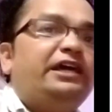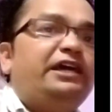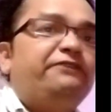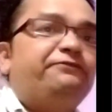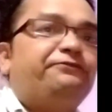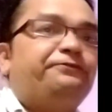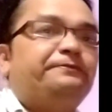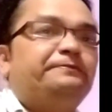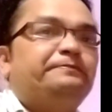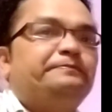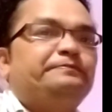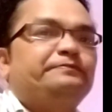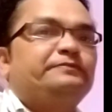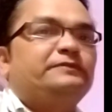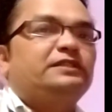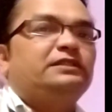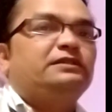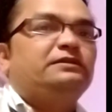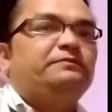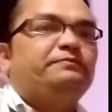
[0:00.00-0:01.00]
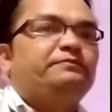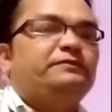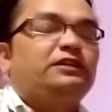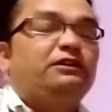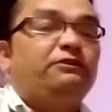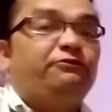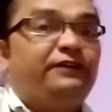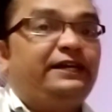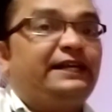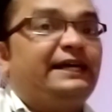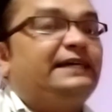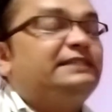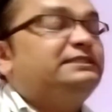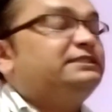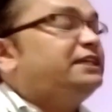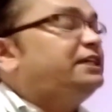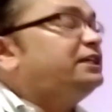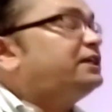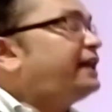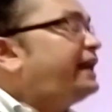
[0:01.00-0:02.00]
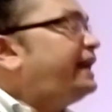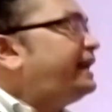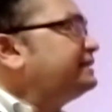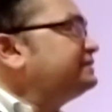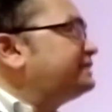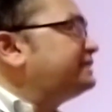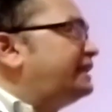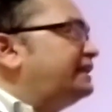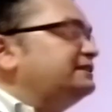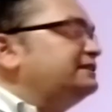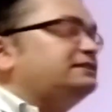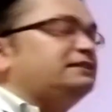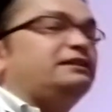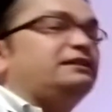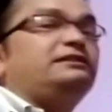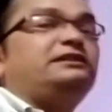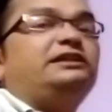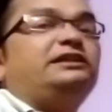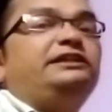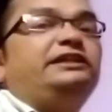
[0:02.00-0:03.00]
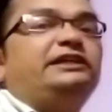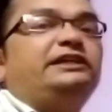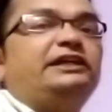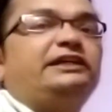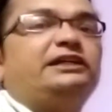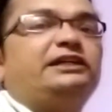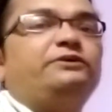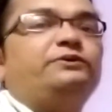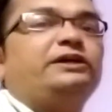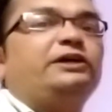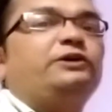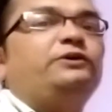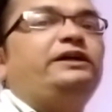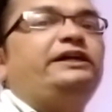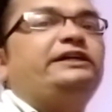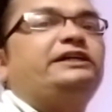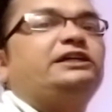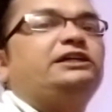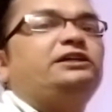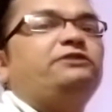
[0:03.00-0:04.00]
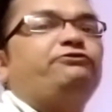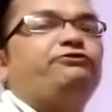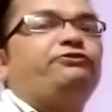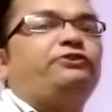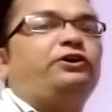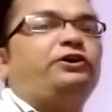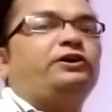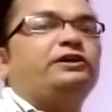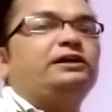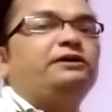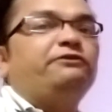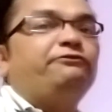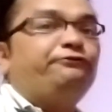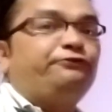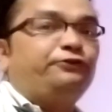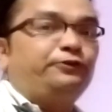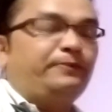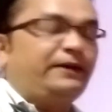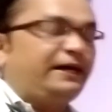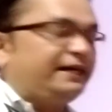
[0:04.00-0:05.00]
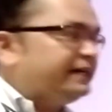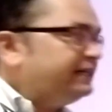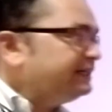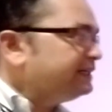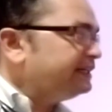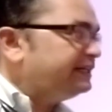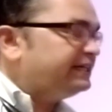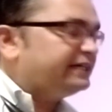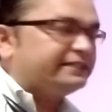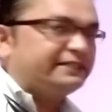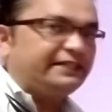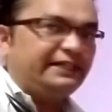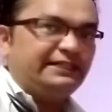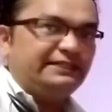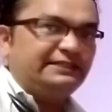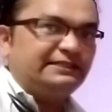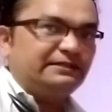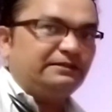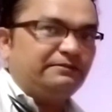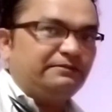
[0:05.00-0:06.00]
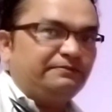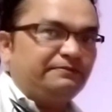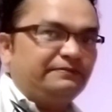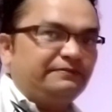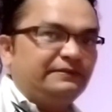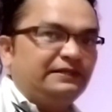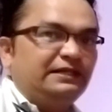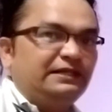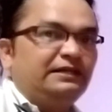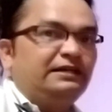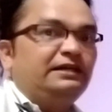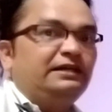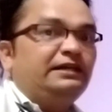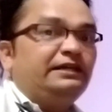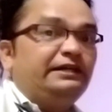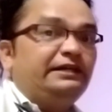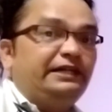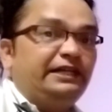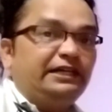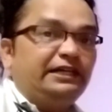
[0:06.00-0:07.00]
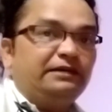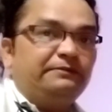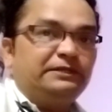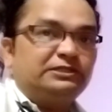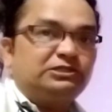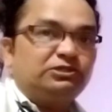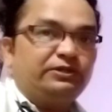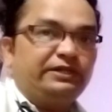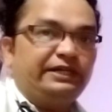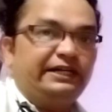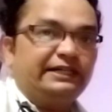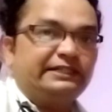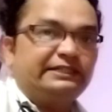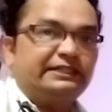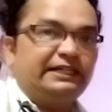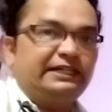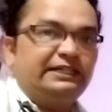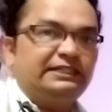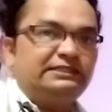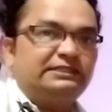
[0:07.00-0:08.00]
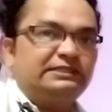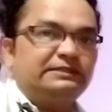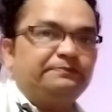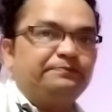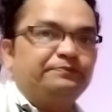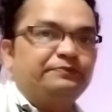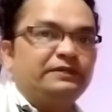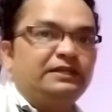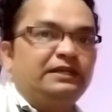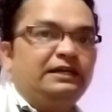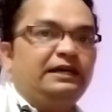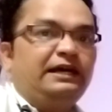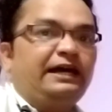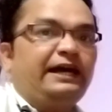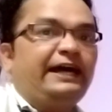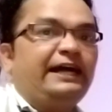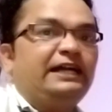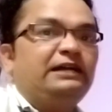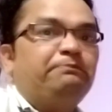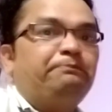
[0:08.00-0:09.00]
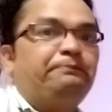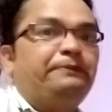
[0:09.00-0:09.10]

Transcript: it acts as the negative regulator for fumarate reductase, DMSO reductase, and